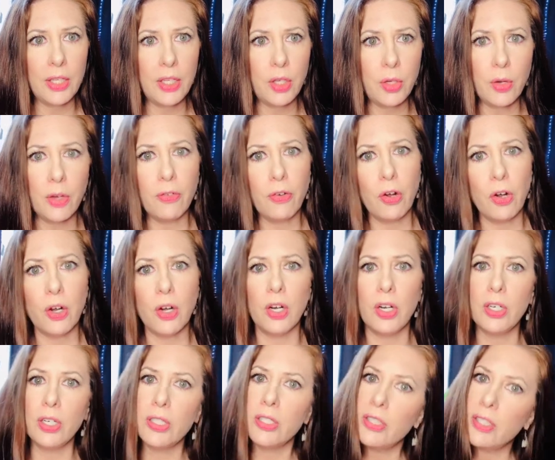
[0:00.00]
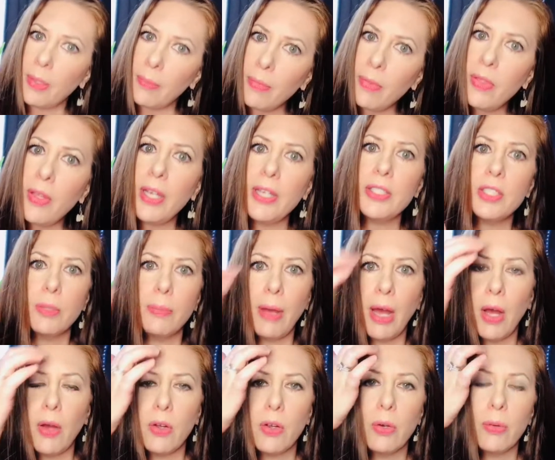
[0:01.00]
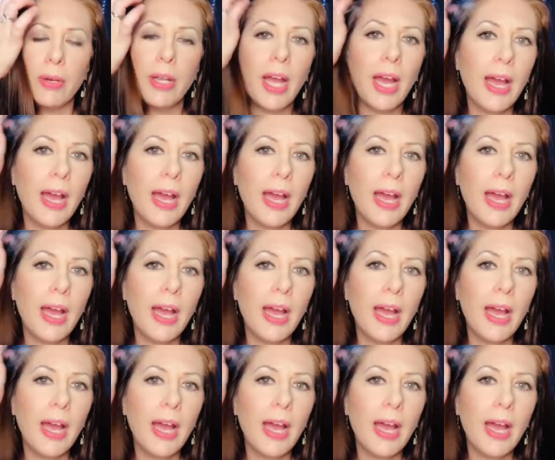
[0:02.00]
you have heard some things about Korea